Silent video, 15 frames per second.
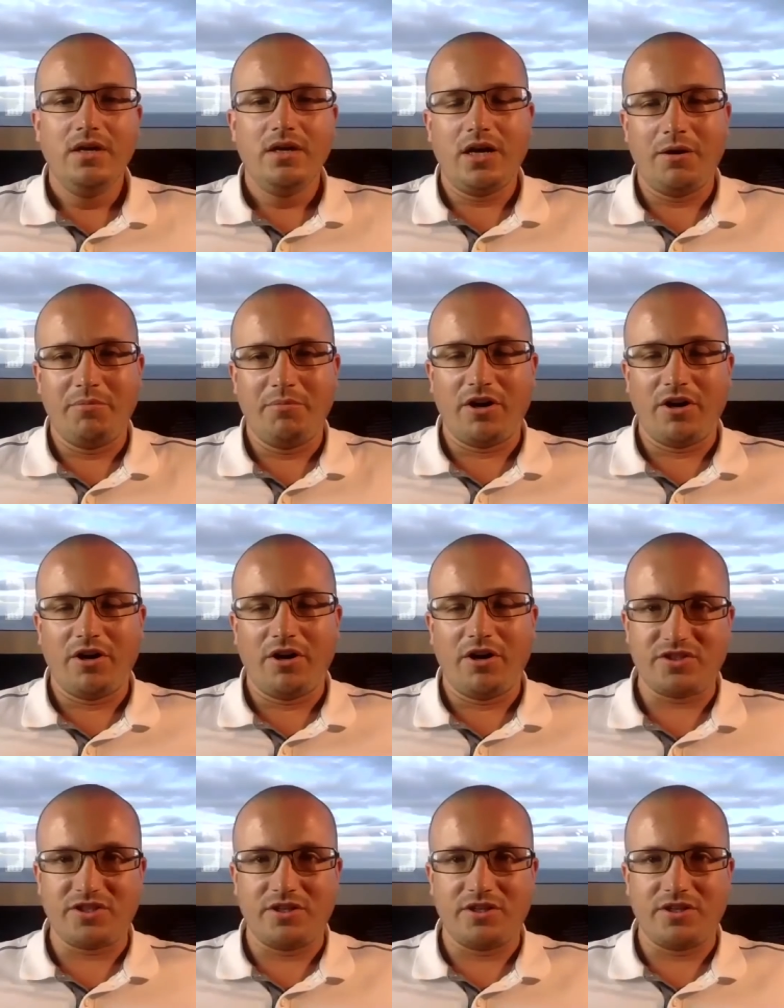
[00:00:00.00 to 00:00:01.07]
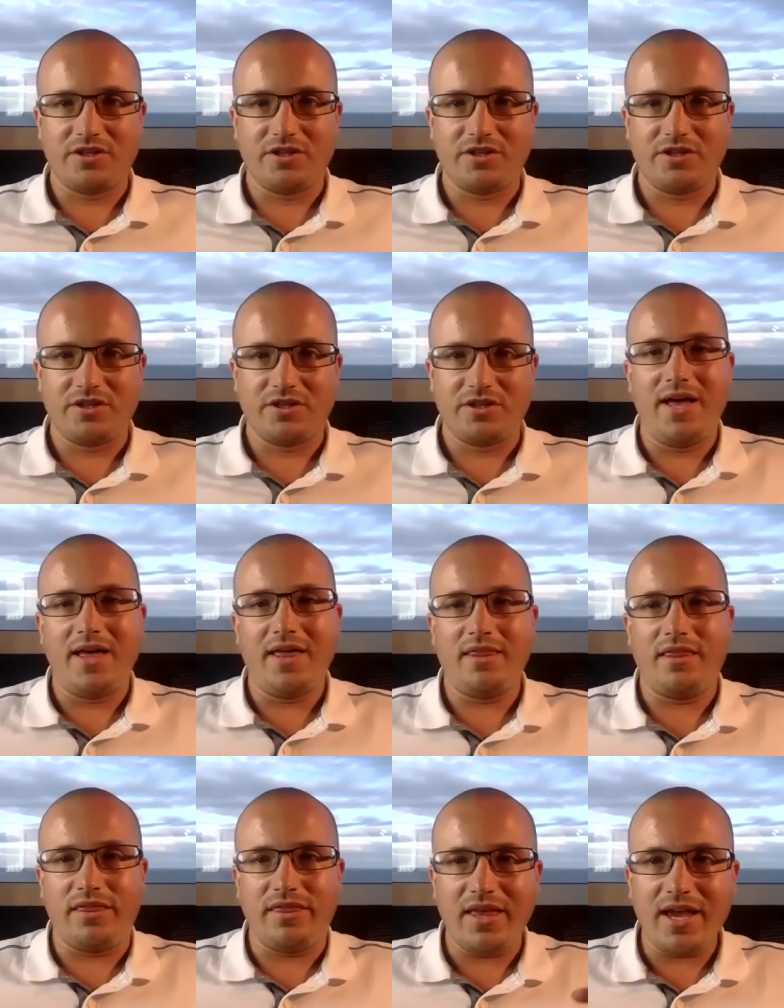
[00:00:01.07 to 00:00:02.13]
are in scenarios where
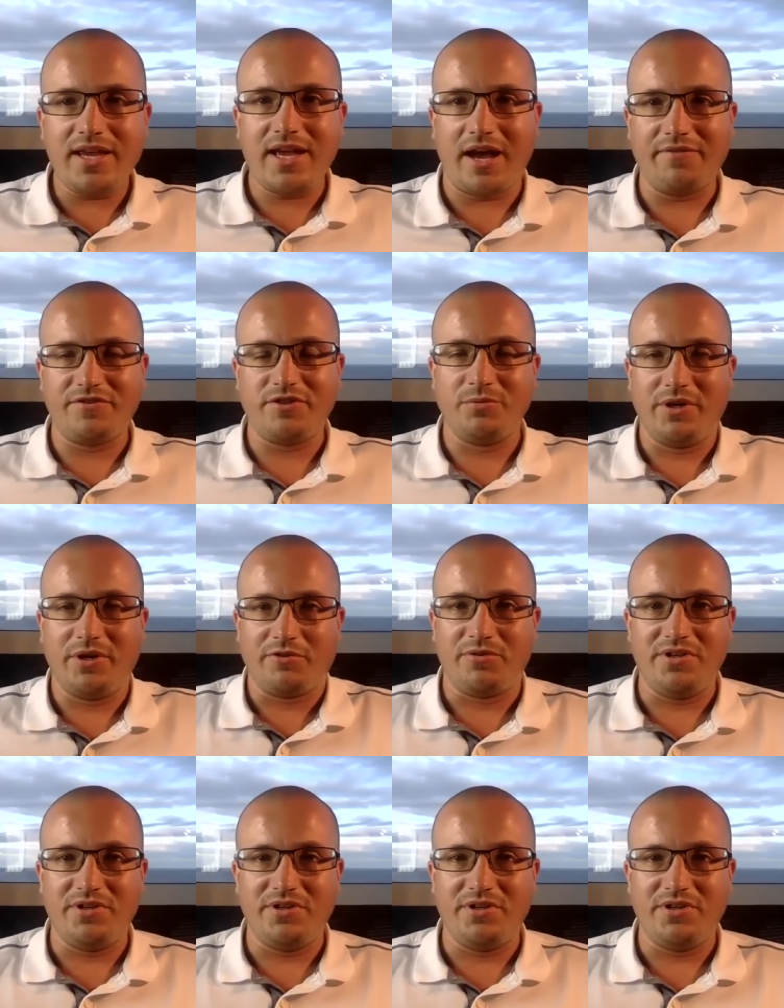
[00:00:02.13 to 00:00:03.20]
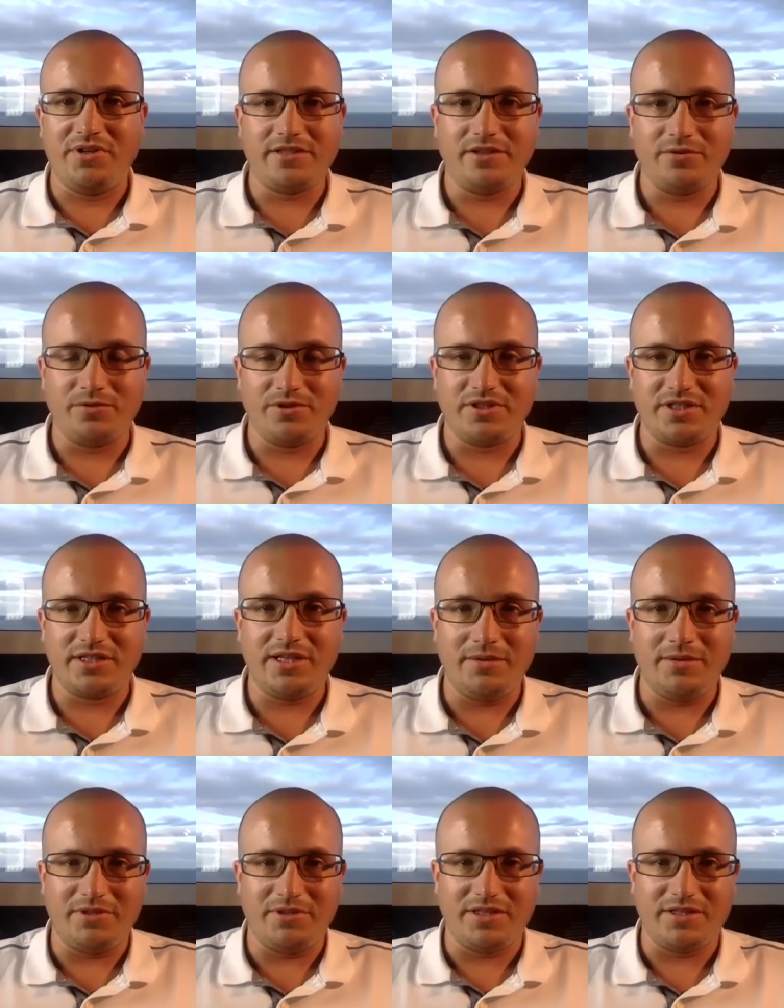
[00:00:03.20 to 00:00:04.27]
they have to increase debt in order to
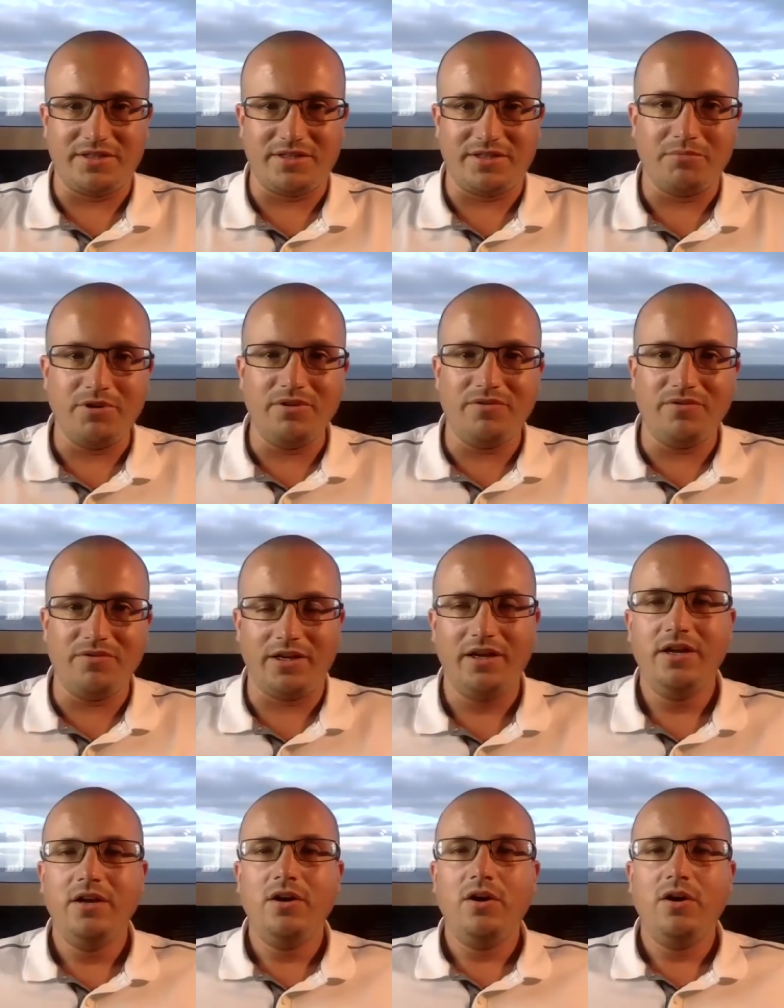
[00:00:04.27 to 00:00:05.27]
keep the system moving,